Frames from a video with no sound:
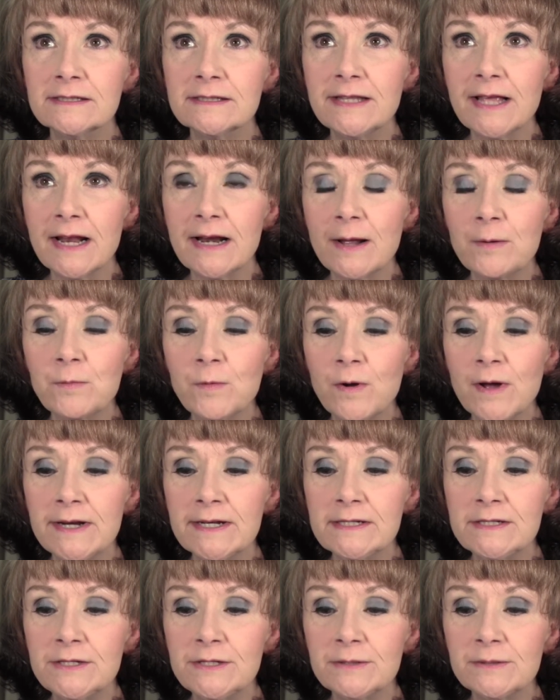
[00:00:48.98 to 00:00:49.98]
that I
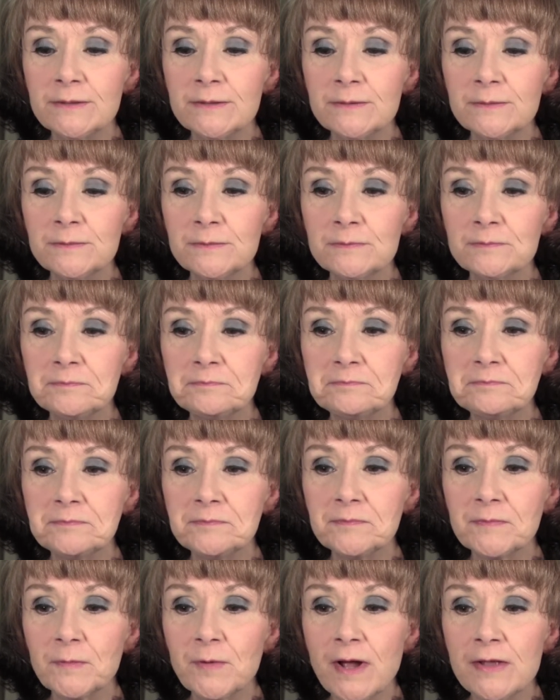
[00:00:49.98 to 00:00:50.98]
wanted to,
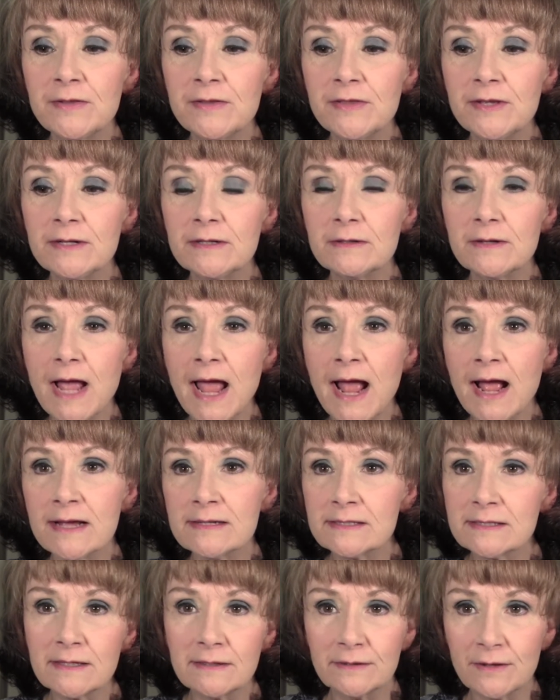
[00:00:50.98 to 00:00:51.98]
rather than
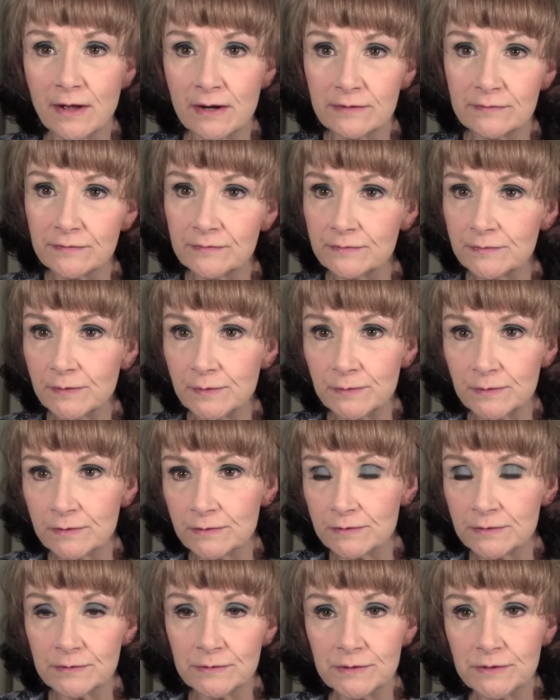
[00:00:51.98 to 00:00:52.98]
ask a lot of
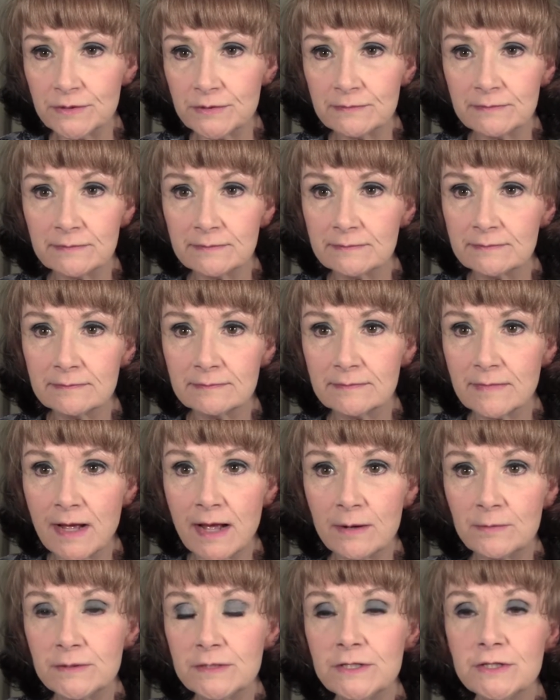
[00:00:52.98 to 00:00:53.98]
gurus,
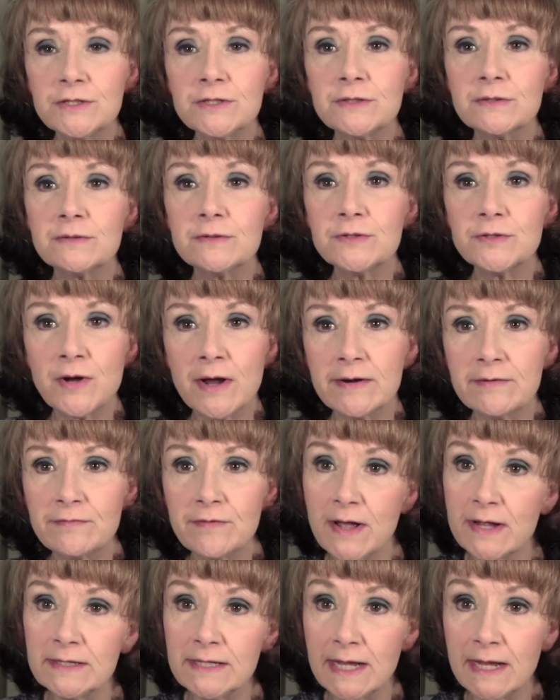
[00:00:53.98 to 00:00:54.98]
I would just try to
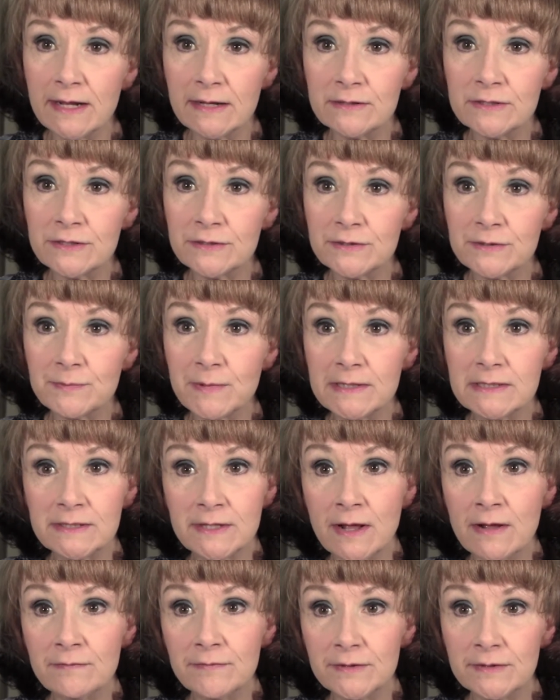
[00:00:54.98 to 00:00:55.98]
find answers
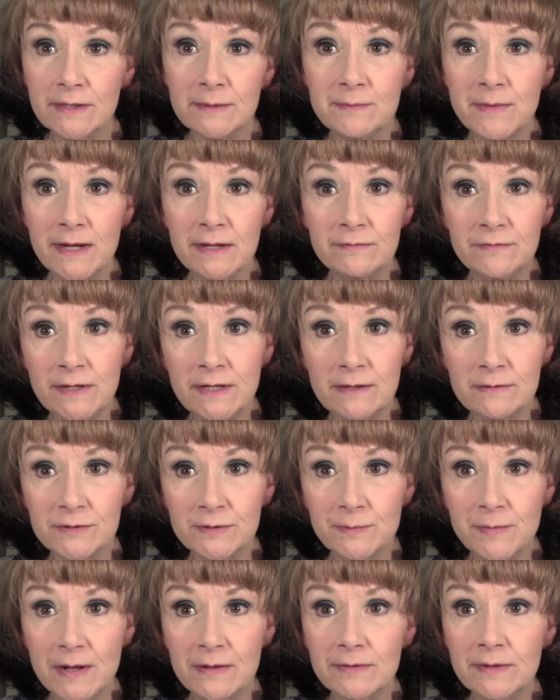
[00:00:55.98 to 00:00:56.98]
myself and then make videos
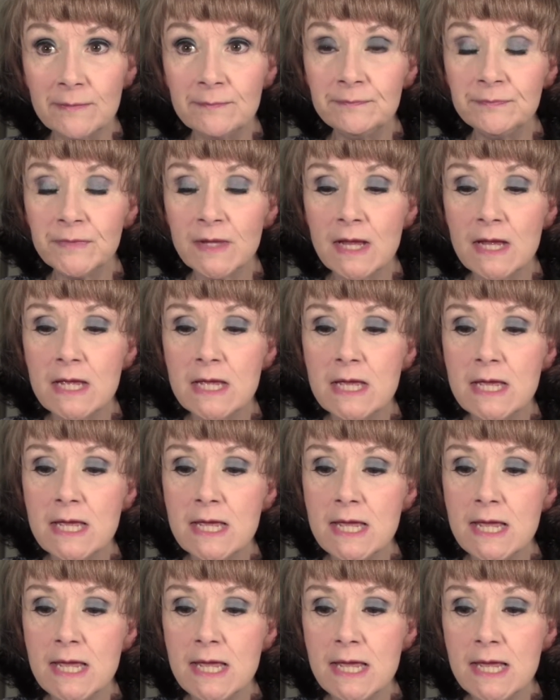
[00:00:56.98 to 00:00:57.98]
about them.
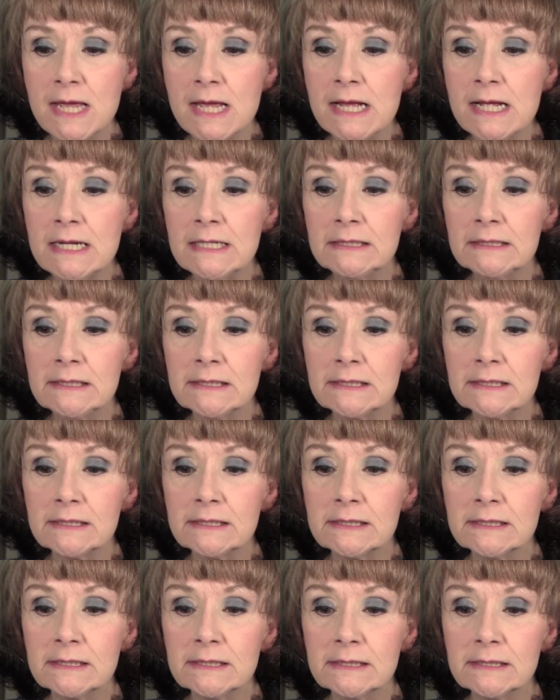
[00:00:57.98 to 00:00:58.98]
And
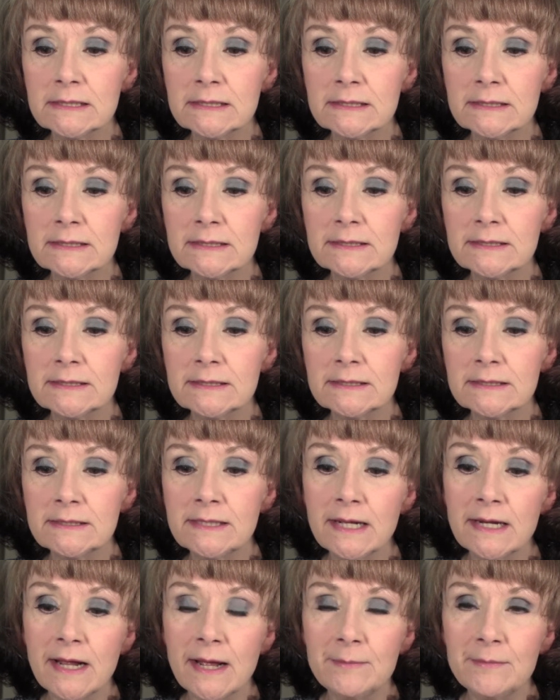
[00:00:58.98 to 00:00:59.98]
then
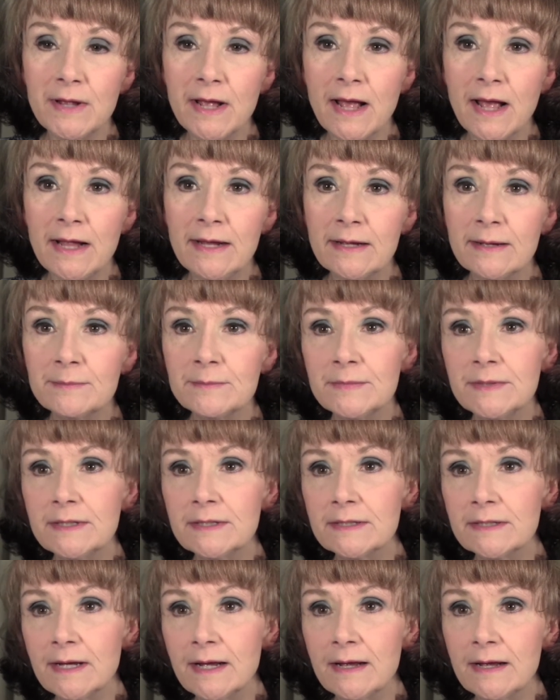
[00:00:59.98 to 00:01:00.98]
I am
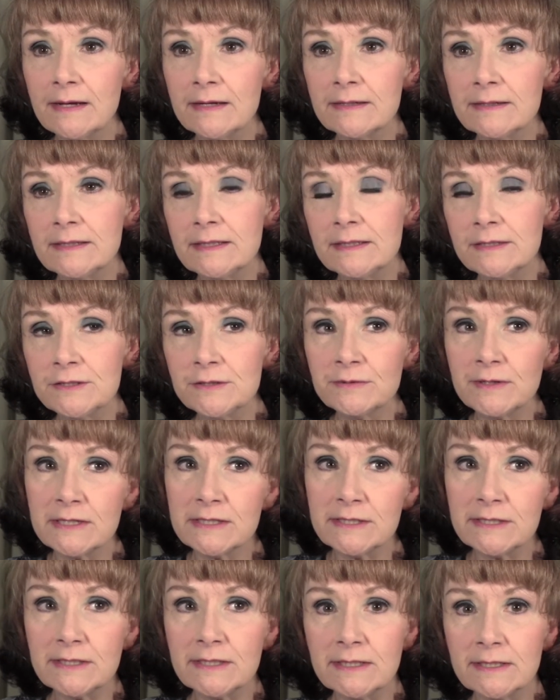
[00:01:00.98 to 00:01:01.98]

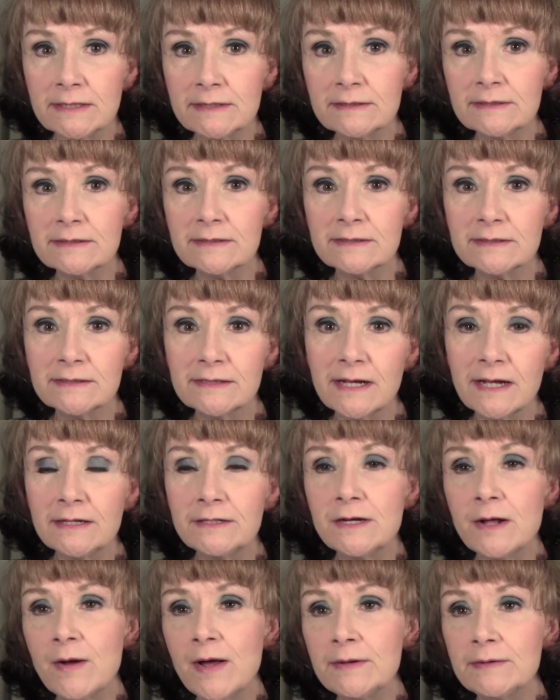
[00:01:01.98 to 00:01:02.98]
interested in,
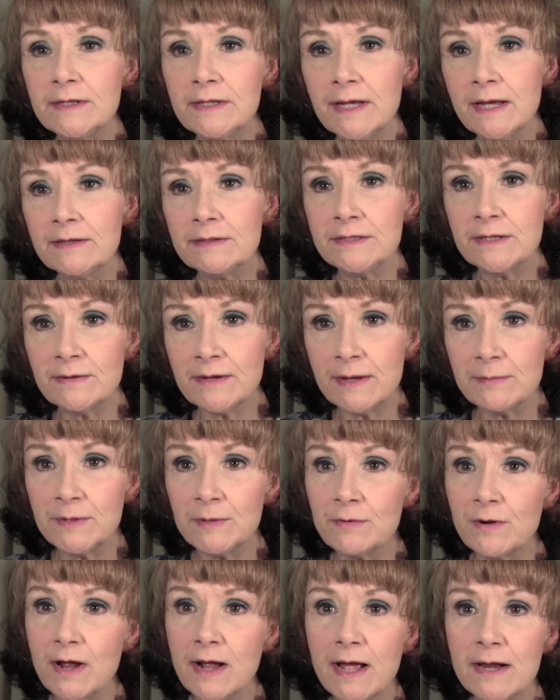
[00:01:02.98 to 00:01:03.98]
don't get me
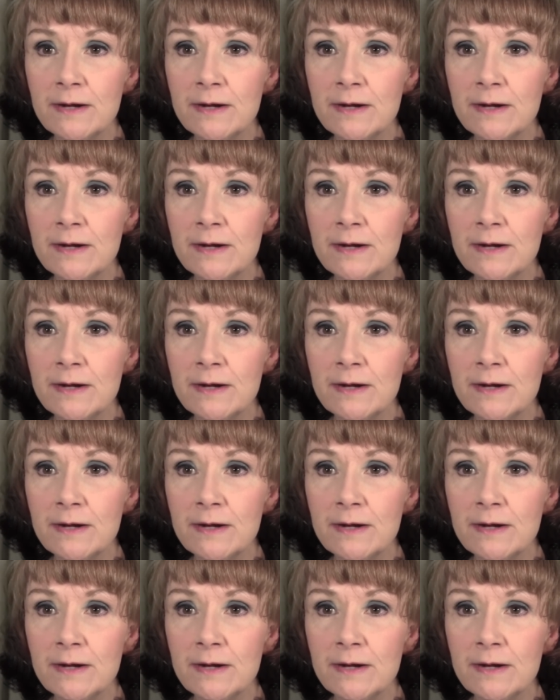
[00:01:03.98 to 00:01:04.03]
wrong,